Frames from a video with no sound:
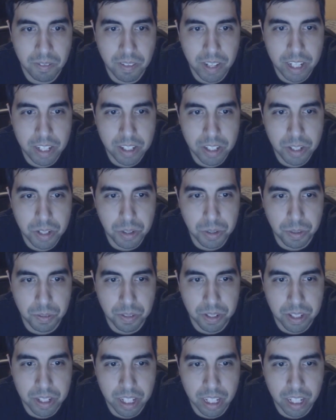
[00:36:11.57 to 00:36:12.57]
Phase two
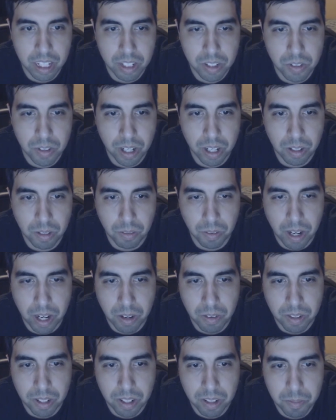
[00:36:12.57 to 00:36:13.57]
of the second trial
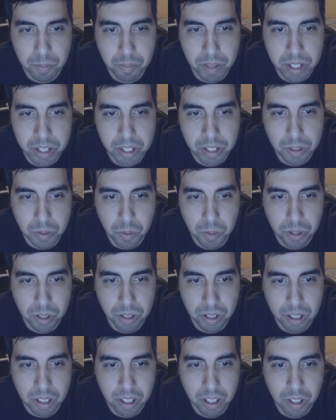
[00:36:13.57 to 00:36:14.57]
round. Menchi's
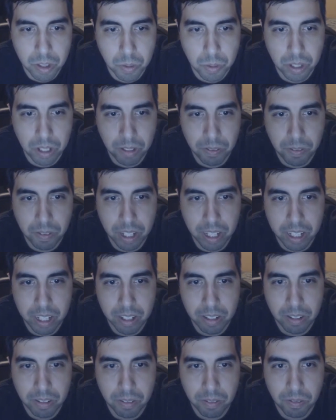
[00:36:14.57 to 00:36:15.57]
order,
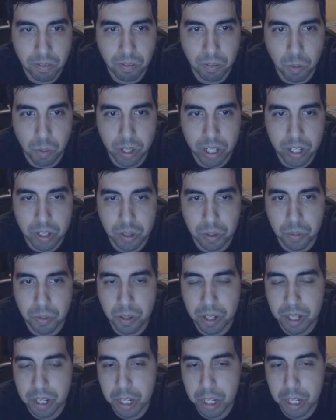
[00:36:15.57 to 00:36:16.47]
qualified, forty-two.